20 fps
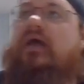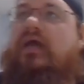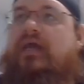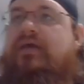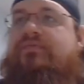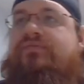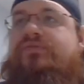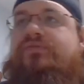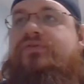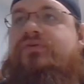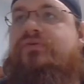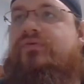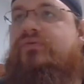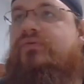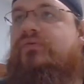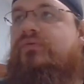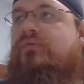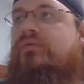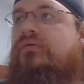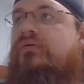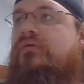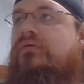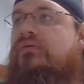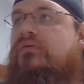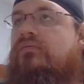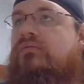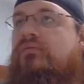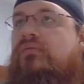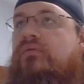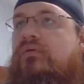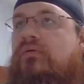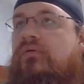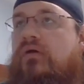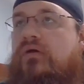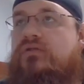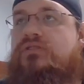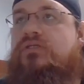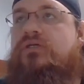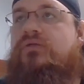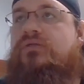I have to
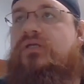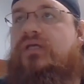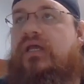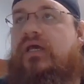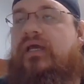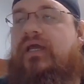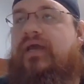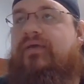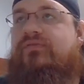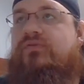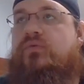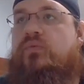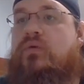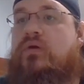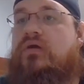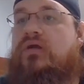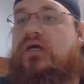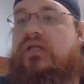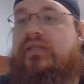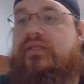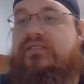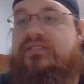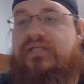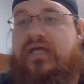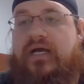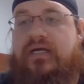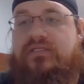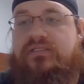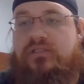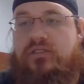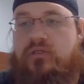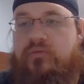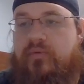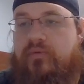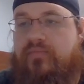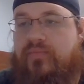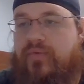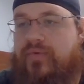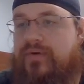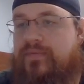also today I have to work on the stocks a little bit
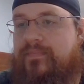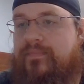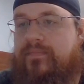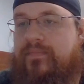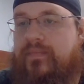more.